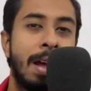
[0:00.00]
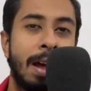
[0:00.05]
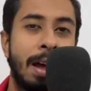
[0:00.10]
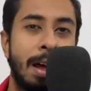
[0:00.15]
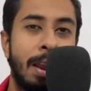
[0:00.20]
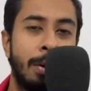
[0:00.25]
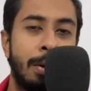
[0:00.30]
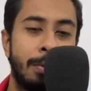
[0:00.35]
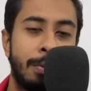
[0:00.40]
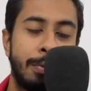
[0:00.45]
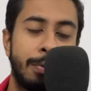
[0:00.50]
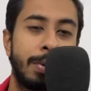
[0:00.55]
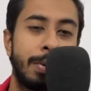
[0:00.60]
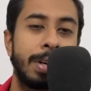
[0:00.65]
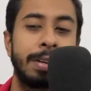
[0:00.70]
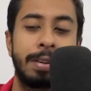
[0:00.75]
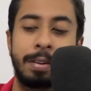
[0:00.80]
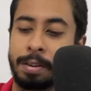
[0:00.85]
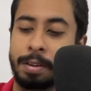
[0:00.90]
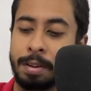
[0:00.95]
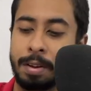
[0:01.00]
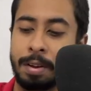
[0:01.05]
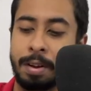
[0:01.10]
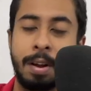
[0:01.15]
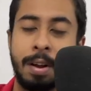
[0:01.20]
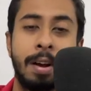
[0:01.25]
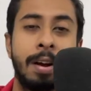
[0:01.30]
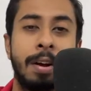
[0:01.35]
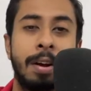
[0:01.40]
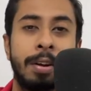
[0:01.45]
Hello everyone.
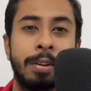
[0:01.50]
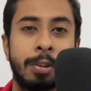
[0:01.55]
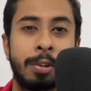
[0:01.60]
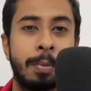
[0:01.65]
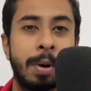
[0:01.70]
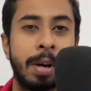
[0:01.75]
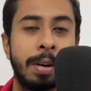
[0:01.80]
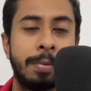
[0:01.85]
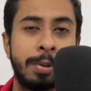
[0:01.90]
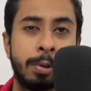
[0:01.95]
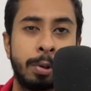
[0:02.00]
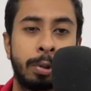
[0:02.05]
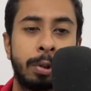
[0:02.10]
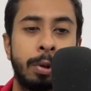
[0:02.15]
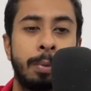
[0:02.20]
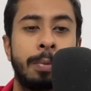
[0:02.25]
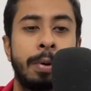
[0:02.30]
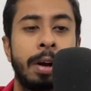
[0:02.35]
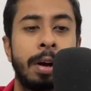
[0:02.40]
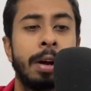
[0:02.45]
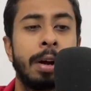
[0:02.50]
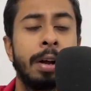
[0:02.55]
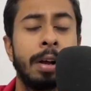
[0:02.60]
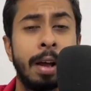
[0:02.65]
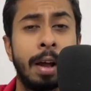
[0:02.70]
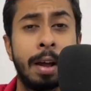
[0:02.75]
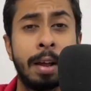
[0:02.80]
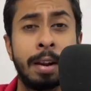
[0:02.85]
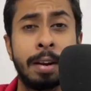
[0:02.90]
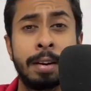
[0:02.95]
So my name is Satyam Raha,
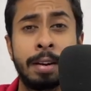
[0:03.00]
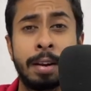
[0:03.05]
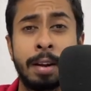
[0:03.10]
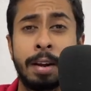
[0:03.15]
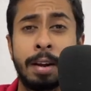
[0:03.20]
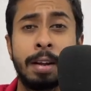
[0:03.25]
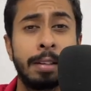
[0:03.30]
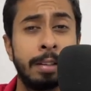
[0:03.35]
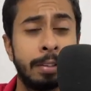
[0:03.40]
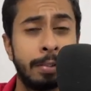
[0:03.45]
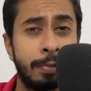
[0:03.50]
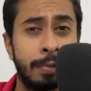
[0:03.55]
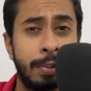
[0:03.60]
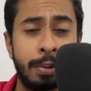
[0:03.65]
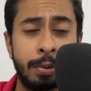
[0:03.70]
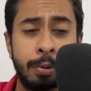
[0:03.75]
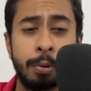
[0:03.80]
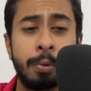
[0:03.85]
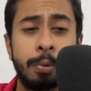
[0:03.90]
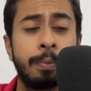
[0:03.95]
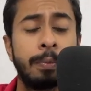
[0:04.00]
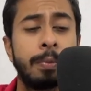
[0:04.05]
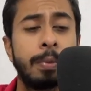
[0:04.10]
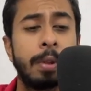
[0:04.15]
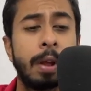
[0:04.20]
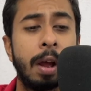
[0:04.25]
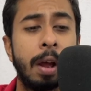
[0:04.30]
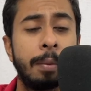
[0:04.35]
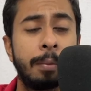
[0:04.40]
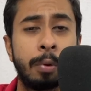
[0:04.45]
and in this video
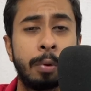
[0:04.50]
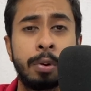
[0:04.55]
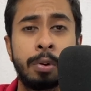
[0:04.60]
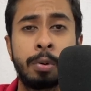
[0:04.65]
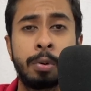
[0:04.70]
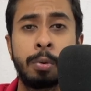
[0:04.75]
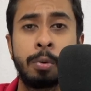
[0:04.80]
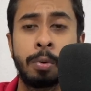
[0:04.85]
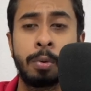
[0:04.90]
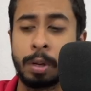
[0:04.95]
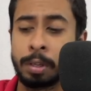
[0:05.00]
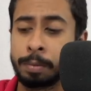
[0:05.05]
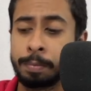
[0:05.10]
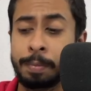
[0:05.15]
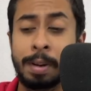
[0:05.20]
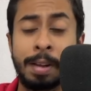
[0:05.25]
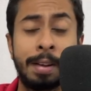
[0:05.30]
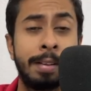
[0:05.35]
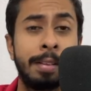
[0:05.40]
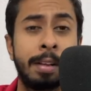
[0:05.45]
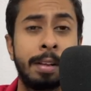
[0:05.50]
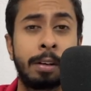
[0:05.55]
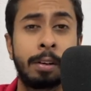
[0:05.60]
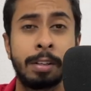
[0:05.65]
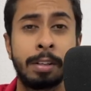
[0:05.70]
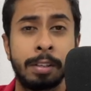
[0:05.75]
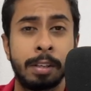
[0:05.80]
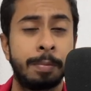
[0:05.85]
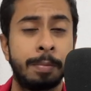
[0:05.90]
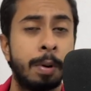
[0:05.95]
I'm going to explain the
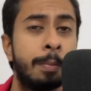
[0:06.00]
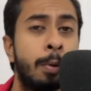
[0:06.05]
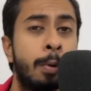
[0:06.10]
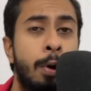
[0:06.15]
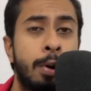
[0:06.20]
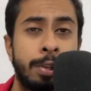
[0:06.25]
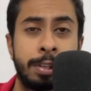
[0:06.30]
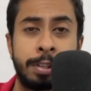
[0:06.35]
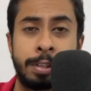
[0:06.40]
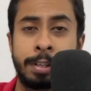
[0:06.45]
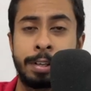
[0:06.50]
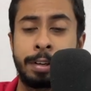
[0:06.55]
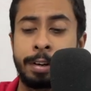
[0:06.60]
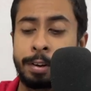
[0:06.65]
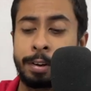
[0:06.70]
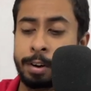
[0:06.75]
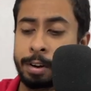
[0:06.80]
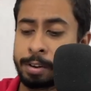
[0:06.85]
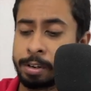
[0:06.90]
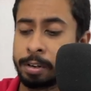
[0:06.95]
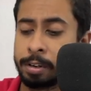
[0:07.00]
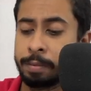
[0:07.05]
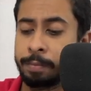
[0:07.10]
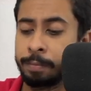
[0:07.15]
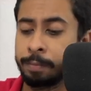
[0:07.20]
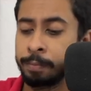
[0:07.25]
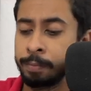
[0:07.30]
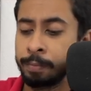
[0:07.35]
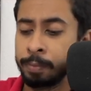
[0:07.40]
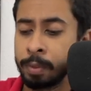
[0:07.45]
concept of logistic regression.
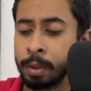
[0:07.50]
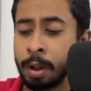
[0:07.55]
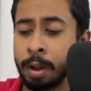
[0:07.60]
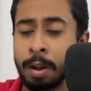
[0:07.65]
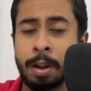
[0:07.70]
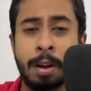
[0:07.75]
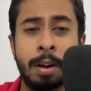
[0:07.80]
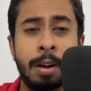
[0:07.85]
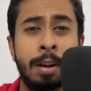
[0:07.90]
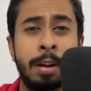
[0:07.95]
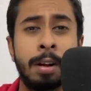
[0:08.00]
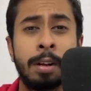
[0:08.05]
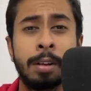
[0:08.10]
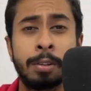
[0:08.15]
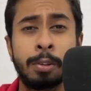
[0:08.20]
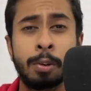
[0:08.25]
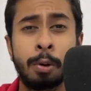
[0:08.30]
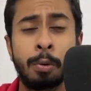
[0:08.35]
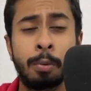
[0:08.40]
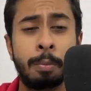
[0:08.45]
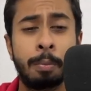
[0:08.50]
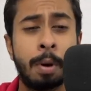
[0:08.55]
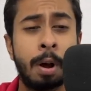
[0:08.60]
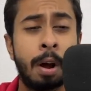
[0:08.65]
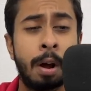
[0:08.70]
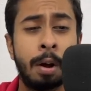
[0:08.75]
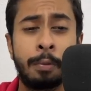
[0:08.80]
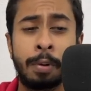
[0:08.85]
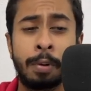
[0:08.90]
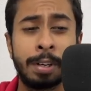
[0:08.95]
So
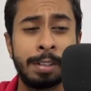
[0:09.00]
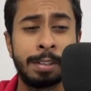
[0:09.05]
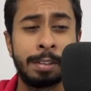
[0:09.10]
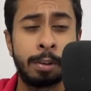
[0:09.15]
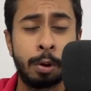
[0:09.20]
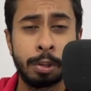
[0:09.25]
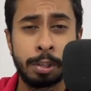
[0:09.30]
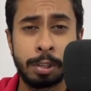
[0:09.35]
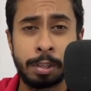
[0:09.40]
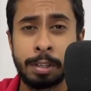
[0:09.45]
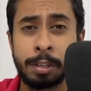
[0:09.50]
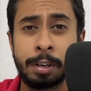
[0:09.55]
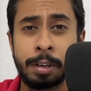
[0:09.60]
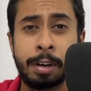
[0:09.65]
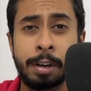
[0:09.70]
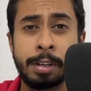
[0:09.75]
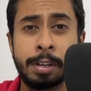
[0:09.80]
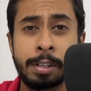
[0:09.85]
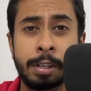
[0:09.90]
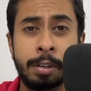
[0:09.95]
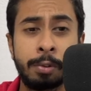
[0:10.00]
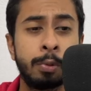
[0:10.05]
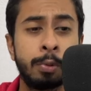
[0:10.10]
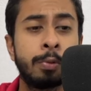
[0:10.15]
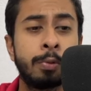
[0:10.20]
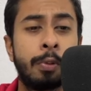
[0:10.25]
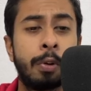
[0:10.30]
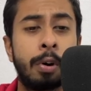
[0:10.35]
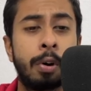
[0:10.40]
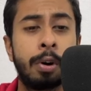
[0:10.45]
what is logistic regression used
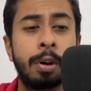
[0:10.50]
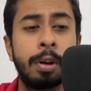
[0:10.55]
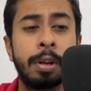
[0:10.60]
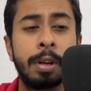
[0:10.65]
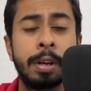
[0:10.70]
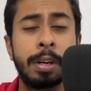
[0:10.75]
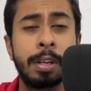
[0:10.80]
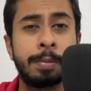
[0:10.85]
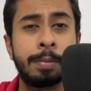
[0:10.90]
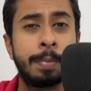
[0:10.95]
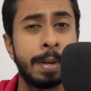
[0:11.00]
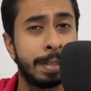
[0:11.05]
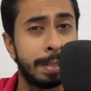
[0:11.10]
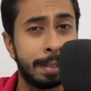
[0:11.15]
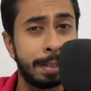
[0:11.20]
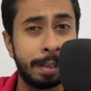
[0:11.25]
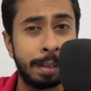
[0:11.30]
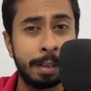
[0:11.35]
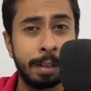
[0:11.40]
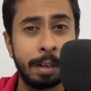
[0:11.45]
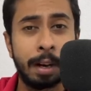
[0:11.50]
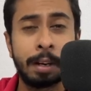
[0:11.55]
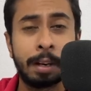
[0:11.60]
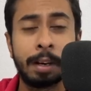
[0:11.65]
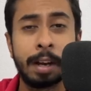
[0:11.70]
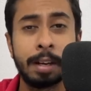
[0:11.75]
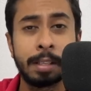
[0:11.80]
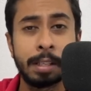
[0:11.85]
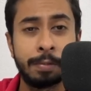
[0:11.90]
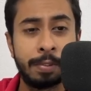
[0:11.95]
for? It is basically a
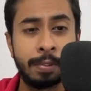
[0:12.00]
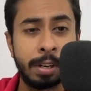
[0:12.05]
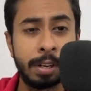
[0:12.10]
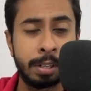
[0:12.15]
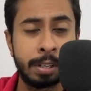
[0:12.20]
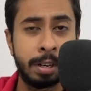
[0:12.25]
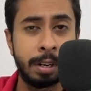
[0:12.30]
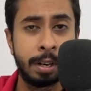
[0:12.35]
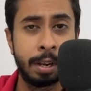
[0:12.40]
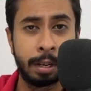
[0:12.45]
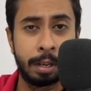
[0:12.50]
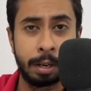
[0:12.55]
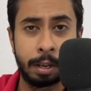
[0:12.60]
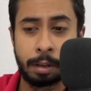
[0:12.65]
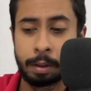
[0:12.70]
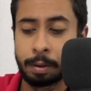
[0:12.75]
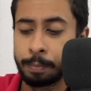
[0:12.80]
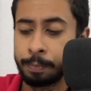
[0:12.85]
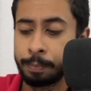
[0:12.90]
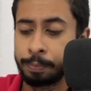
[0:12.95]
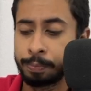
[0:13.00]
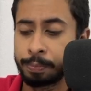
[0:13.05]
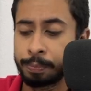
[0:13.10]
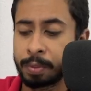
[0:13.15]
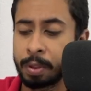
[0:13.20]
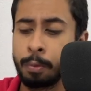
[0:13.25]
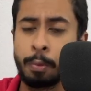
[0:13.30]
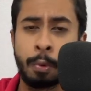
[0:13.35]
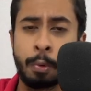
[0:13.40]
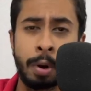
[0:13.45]
classification technique.
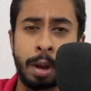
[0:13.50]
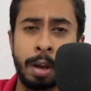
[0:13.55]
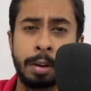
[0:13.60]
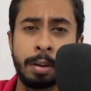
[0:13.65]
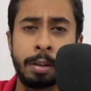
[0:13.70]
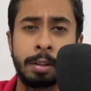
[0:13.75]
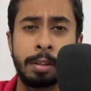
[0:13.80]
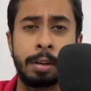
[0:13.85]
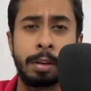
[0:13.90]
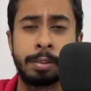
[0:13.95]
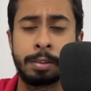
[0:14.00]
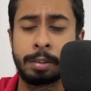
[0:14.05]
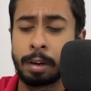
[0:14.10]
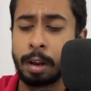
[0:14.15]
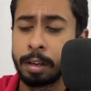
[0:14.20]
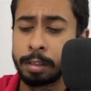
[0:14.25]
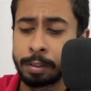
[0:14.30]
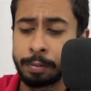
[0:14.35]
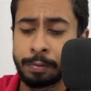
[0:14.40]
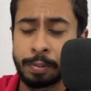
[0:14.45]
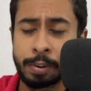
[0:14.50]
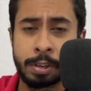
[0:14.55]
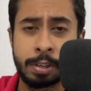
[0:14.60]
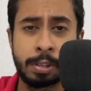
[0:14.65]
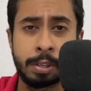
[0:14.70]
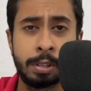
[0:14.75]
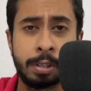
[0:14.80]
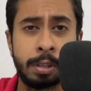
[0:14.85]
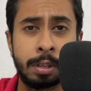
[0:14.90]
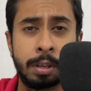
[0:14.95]
You know, right? There is
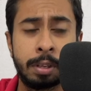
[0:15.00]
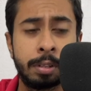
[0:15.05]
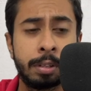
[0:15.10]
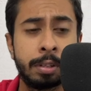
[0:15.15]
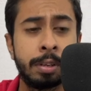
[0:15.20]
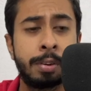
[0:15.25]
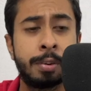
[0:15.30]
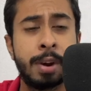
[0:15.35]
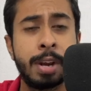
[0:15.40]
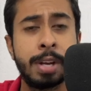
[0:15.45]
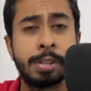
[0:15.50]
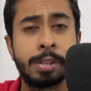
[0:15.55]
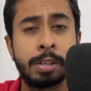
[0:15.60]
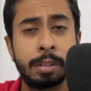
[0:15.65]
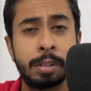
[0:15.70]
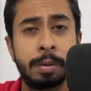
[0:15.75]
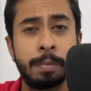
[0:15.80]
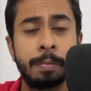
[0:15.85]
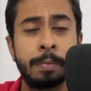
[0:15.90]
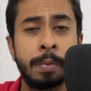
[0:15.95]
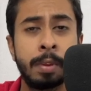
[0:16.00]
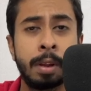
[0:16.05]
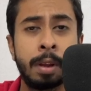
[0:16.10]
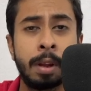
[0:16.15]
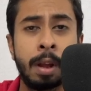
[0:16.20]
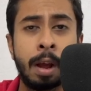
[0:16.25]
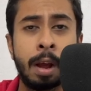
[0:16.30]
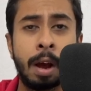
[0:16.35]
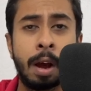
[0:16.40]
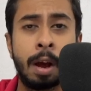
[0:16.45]
classification, there is regression,
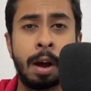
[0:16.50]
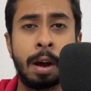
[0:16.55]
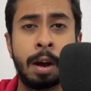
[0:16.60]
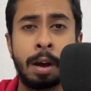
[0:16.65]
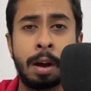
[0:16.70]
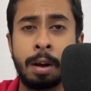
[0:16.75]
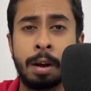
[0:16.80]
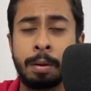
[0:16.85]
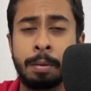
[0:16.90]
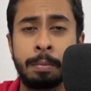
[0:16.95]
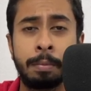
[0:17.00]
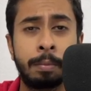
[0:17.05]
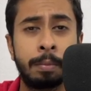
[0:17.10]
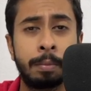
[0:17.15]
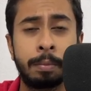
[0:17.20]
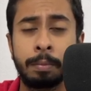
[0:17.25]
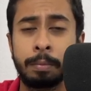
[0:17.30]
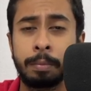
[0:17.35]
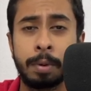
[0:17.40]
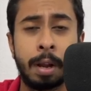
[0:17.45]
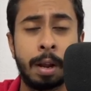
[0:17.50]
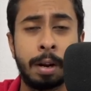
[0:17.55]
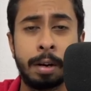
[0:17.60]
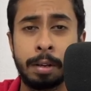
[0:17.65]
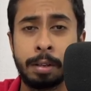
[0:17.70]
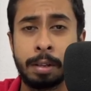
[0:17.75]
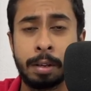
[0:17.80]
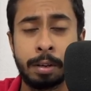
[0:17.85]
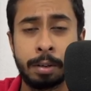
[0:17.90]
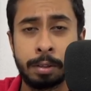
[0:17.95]

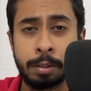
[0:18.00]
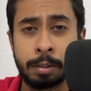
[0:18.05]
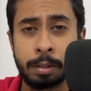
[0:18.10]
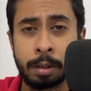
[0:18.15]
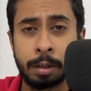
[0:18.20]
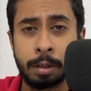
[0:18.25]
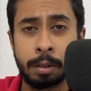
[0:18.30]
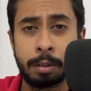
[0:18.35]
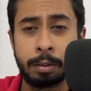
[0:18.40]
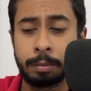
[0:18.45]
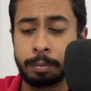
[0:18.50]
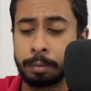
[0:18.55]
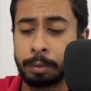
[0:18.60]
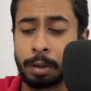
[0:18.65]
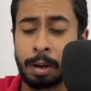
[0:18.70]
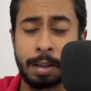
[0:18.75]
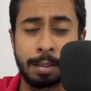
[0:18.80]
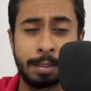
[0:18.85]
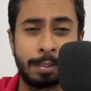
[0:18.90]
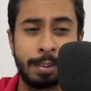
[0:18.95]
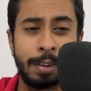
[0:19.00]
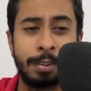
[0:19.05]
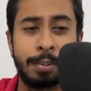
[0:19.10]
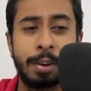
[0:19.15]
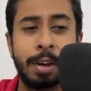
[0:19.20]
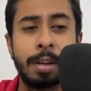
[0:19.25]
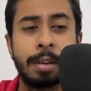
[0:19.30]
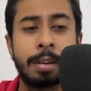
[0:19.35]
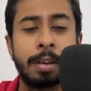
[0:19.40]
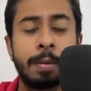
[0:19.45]
and there is clustering,
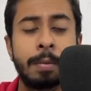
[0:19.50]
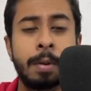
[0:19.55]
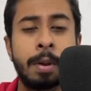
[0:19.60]
right?